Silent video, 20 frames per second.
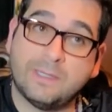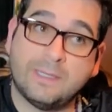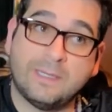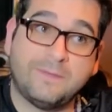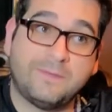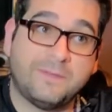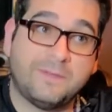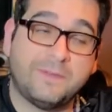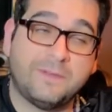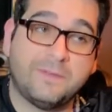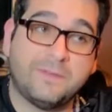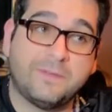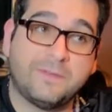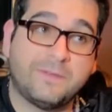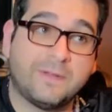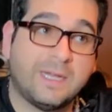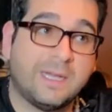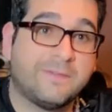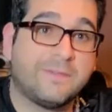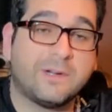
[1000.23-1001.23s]
if
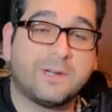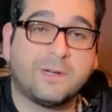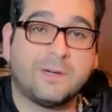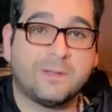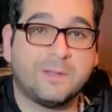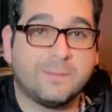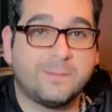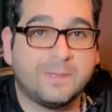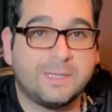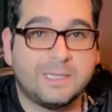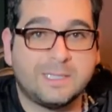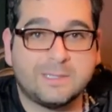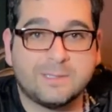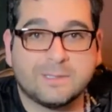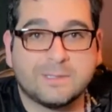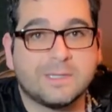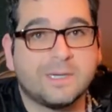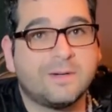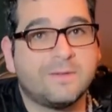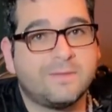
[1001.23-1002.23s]
you've ever called the police
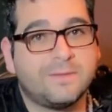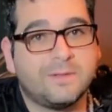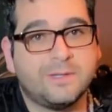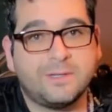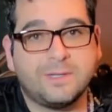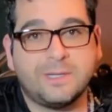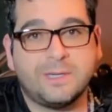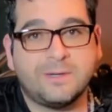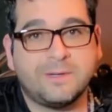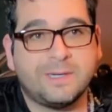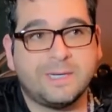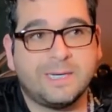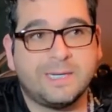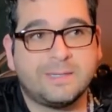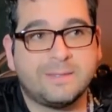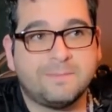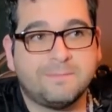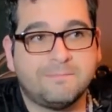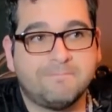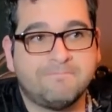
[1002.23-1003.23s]
yourself, you'll know that